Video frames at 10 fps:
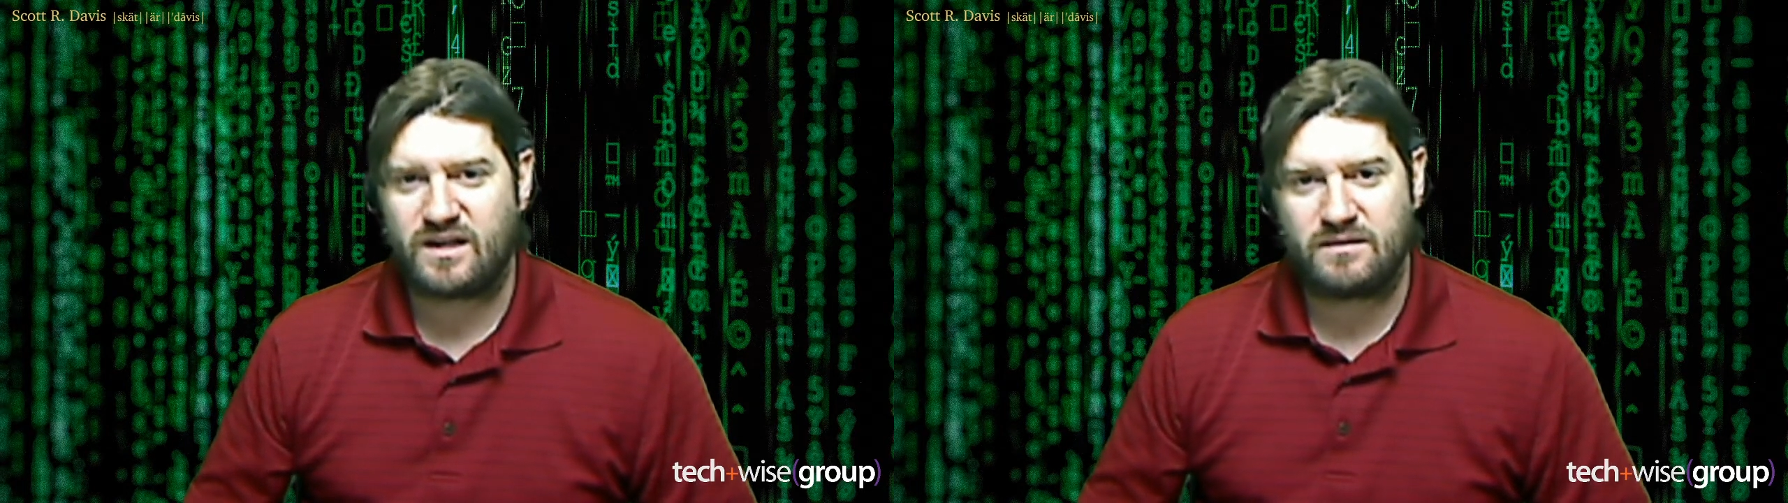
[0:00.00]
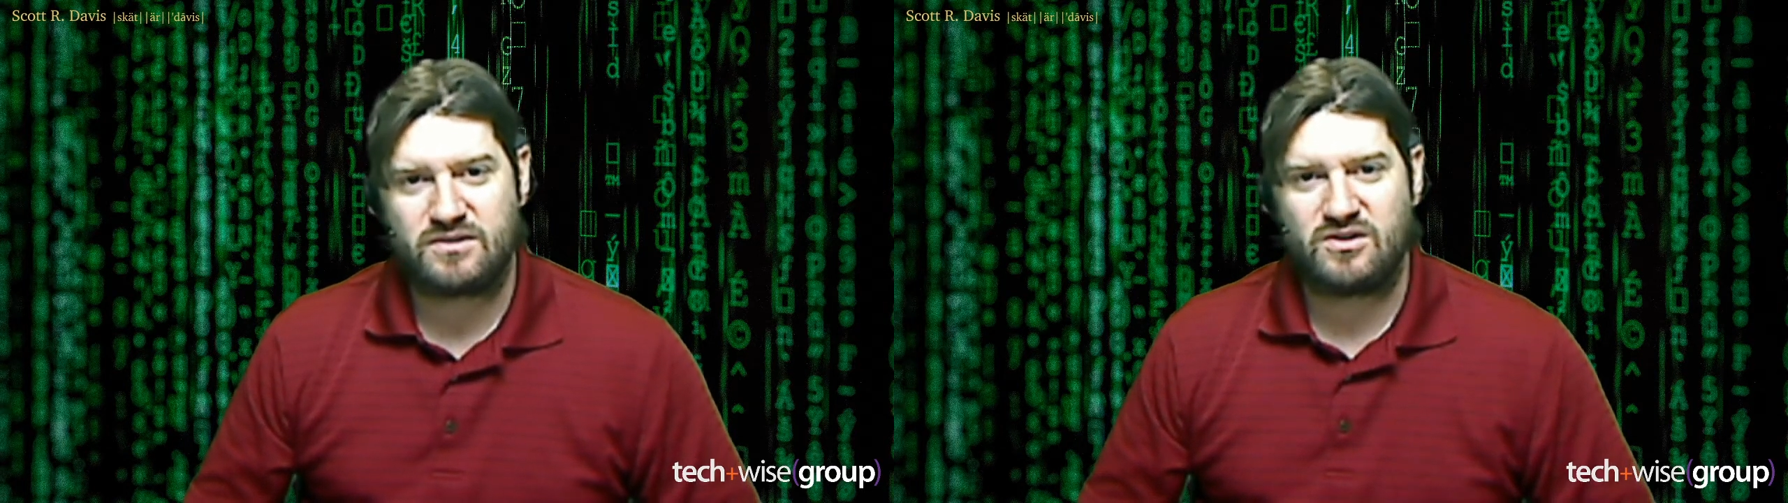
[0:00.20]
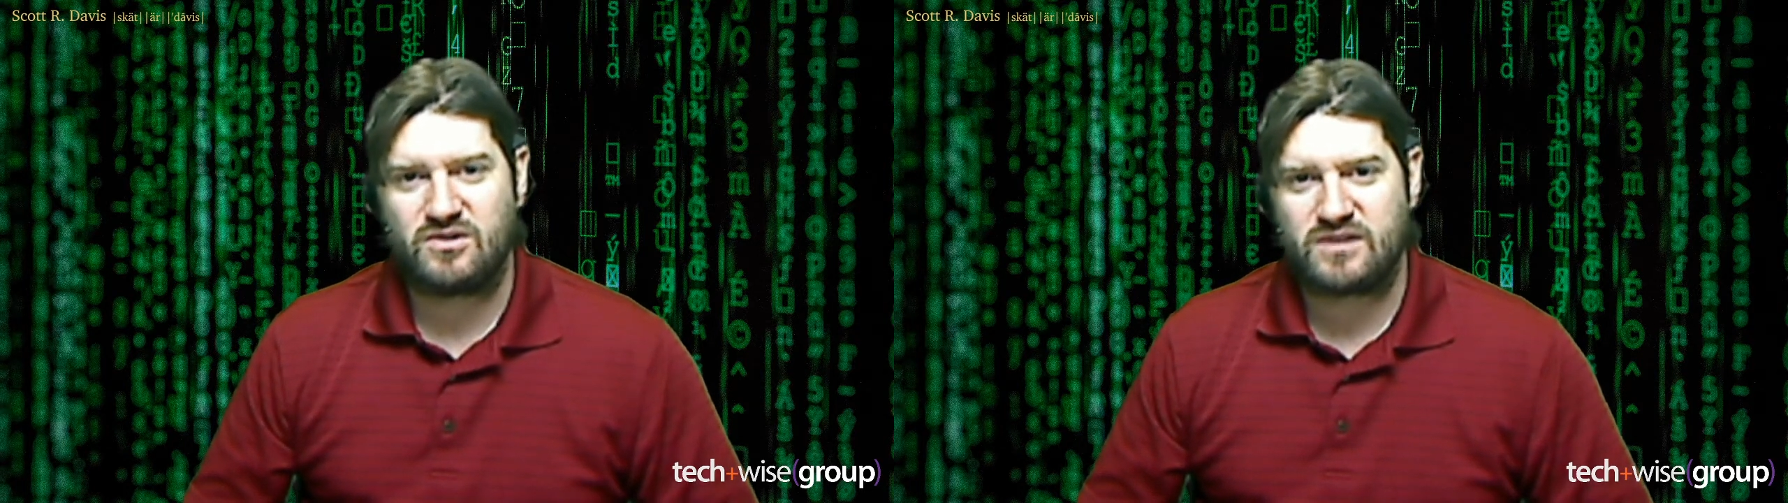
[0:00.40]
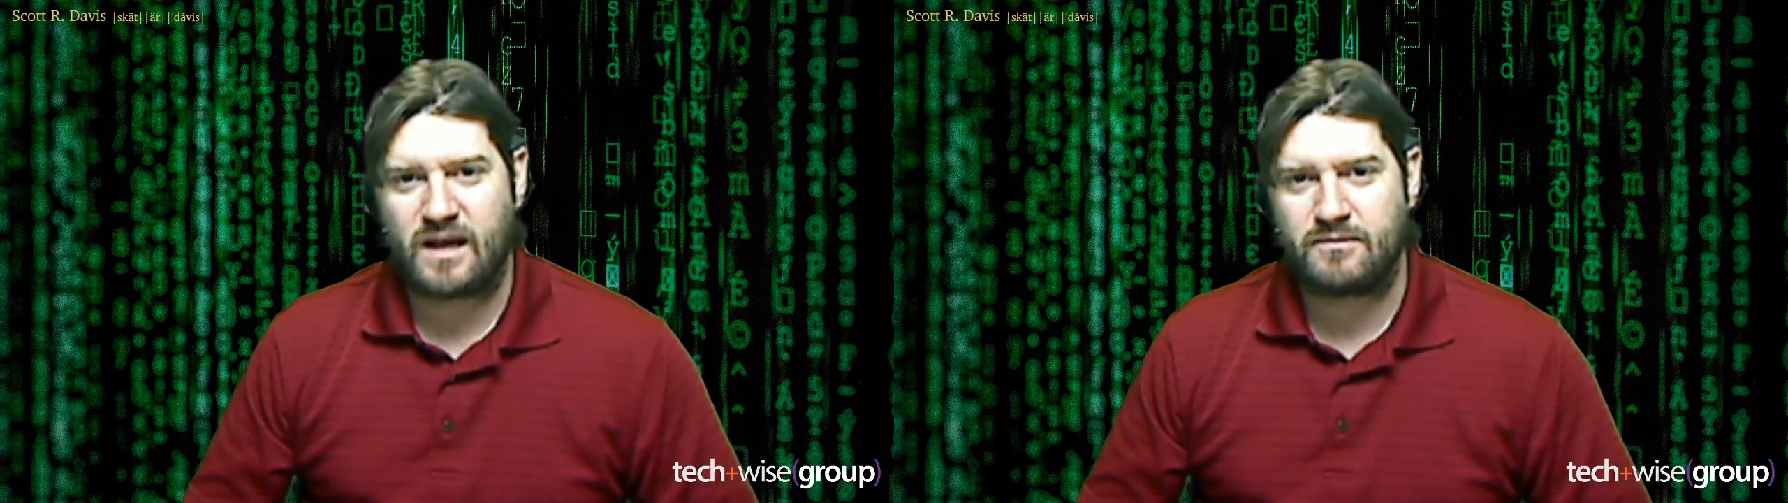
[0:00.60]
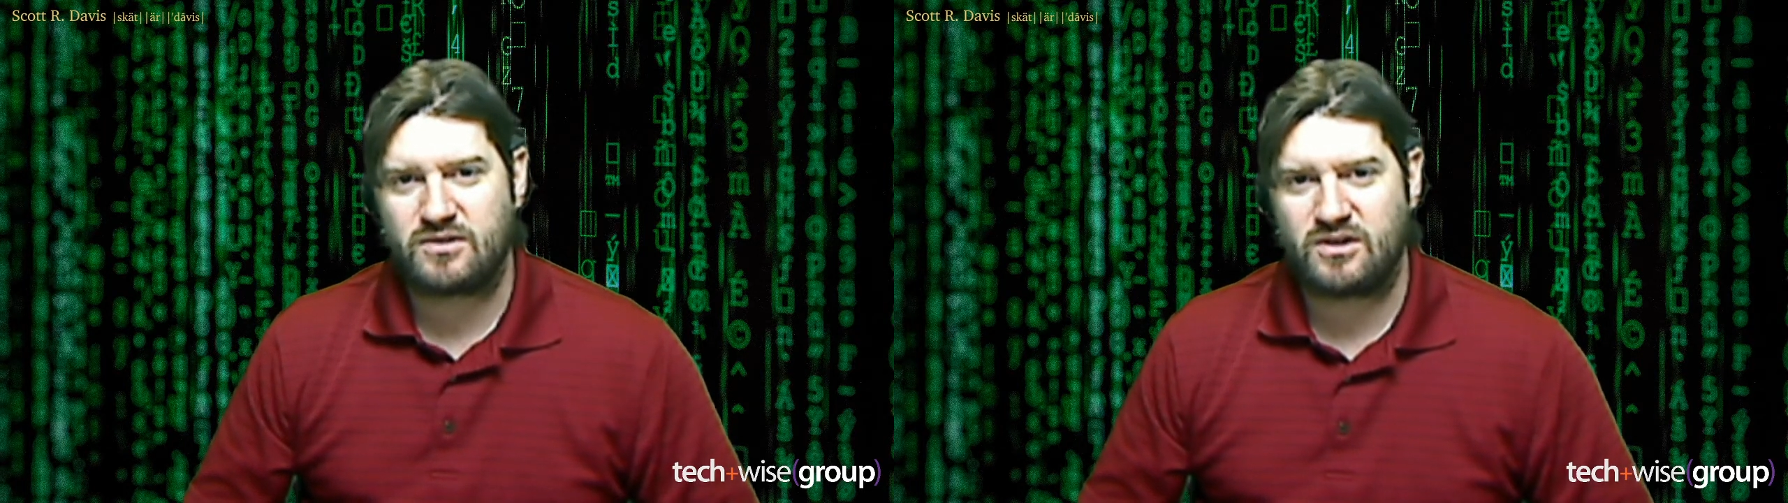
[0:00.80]
comes to your
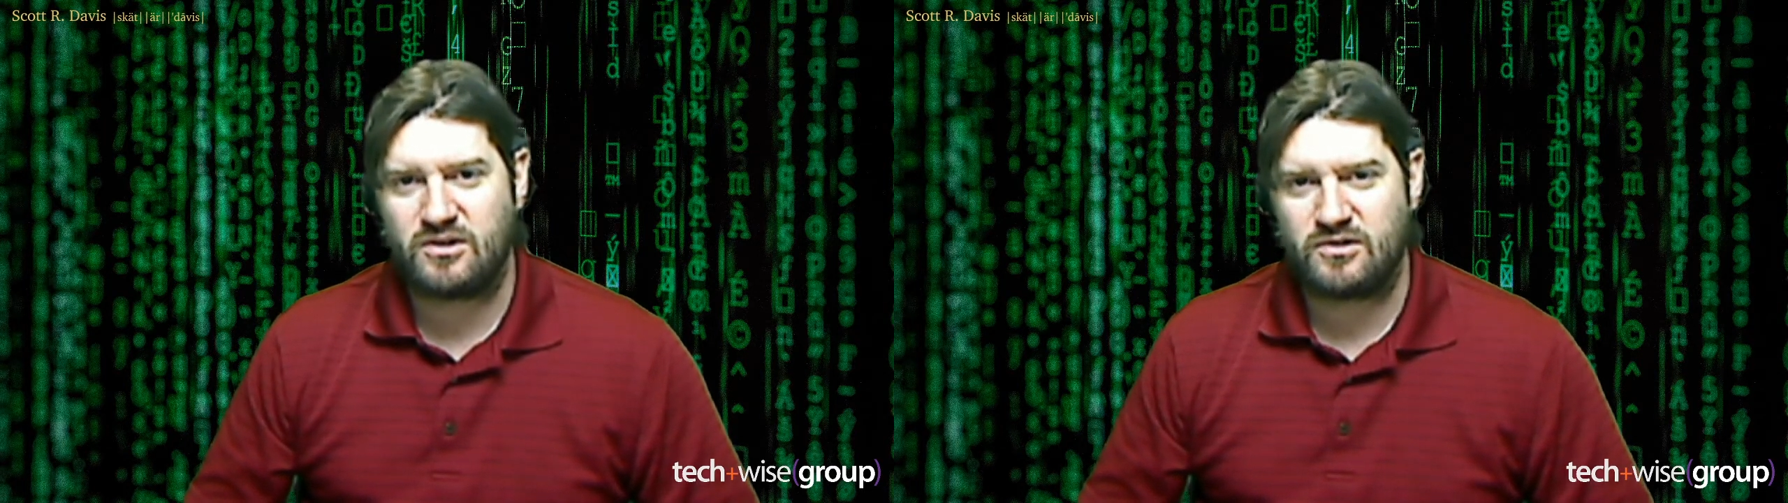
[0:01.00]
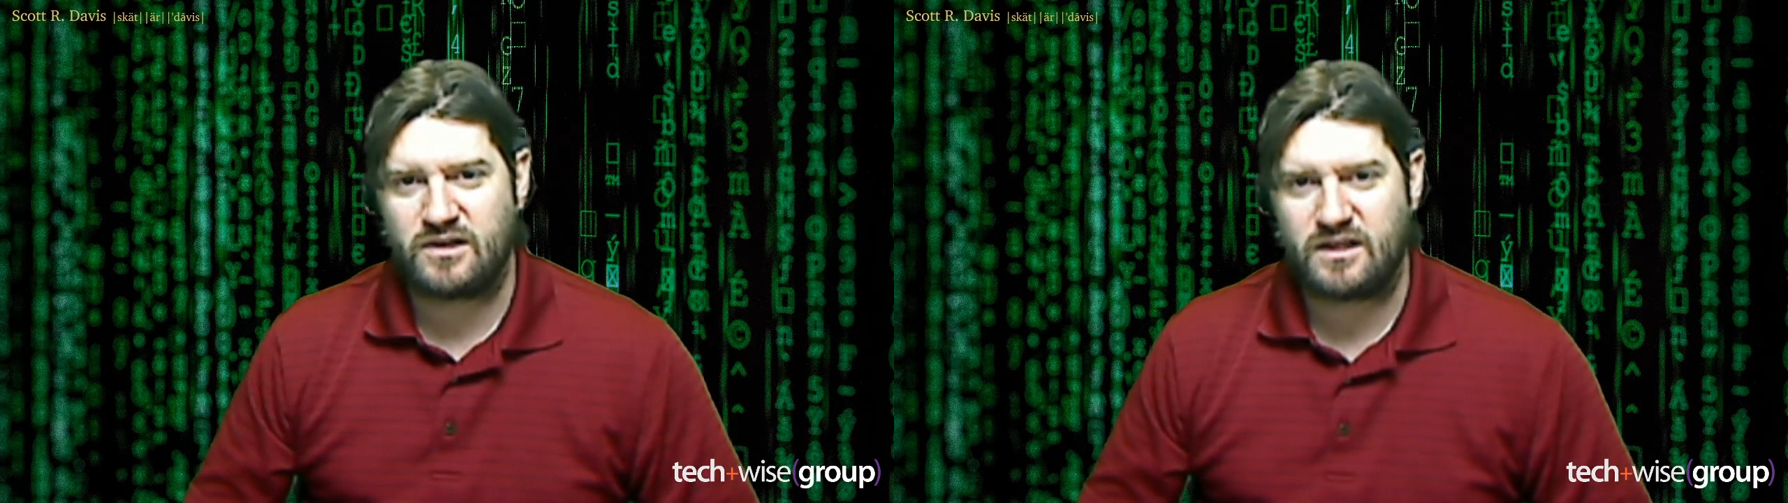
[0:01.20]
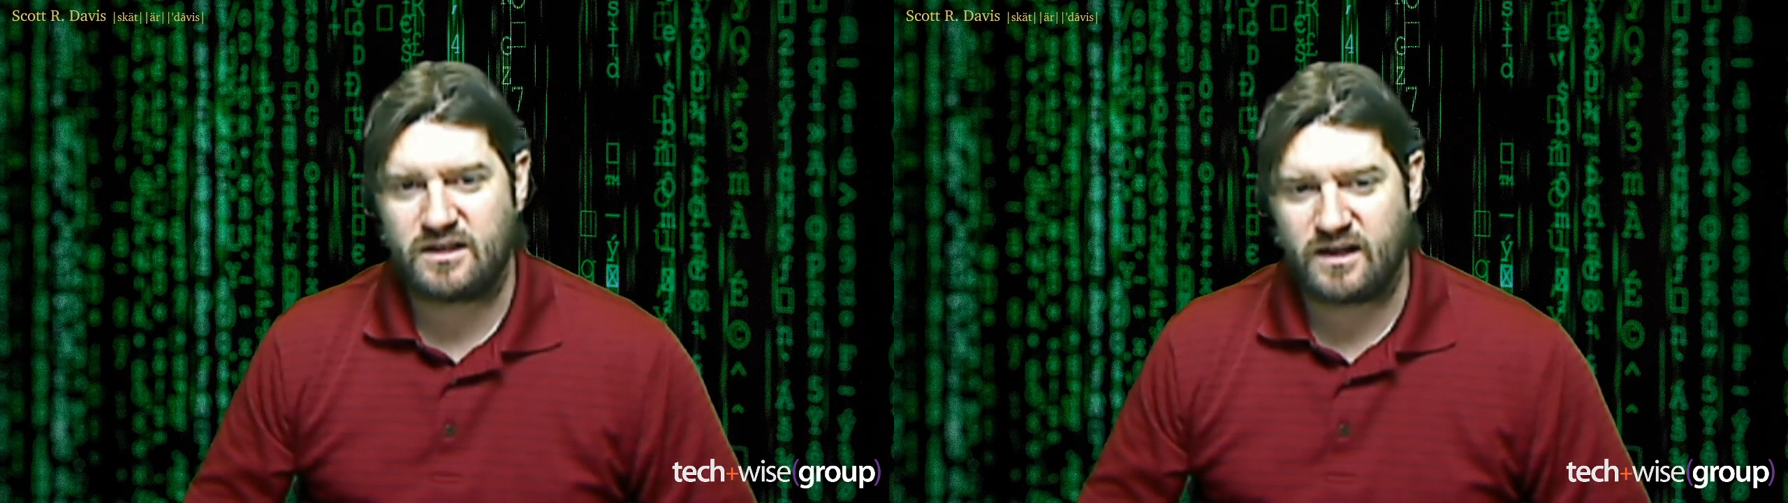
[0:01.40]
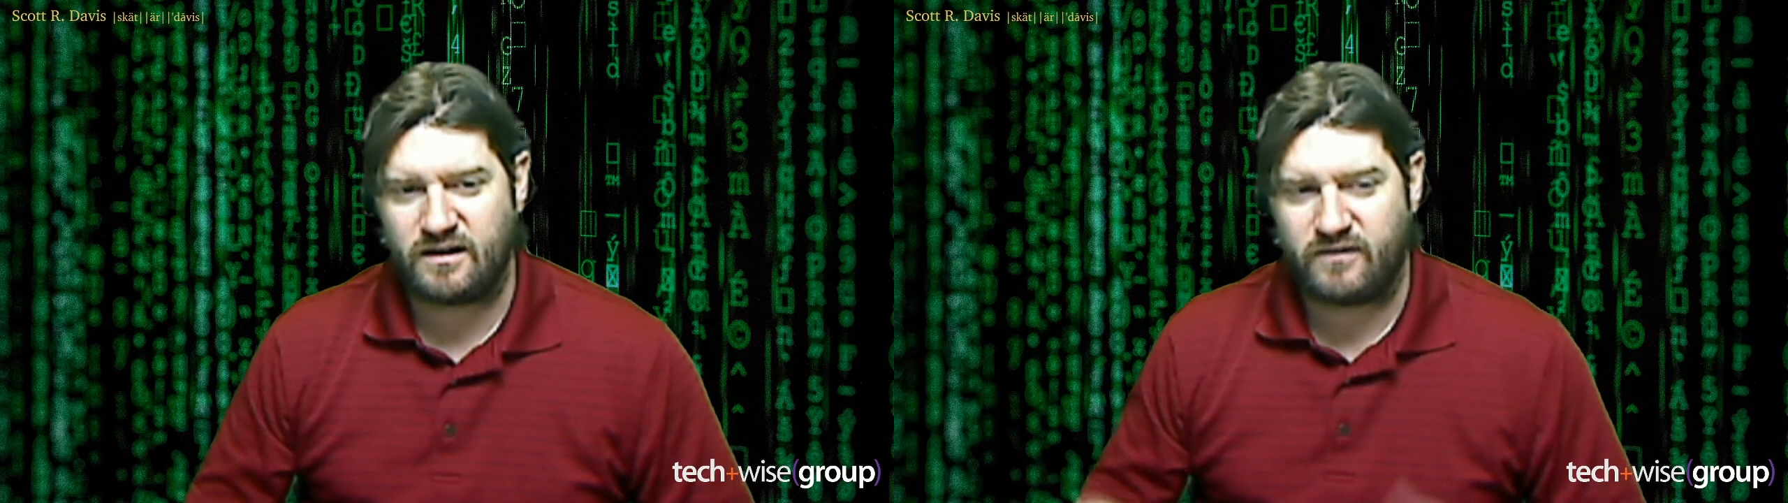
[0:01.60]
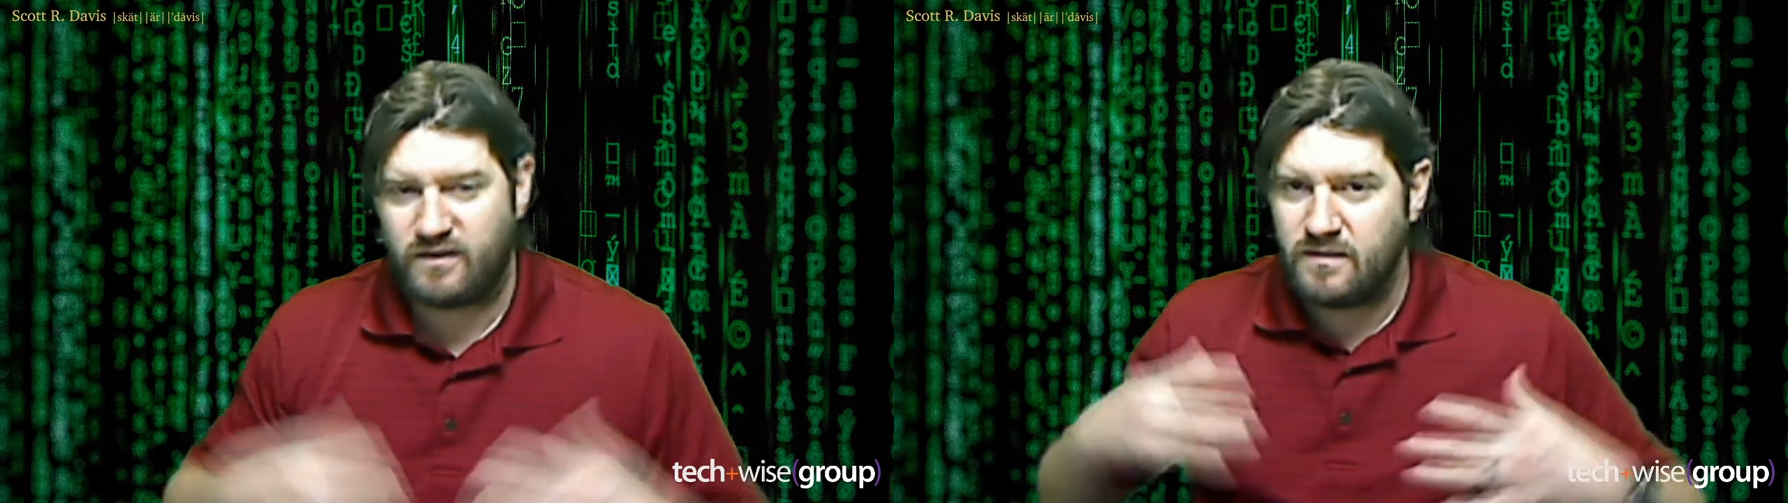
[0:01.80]
cybersecurity kind of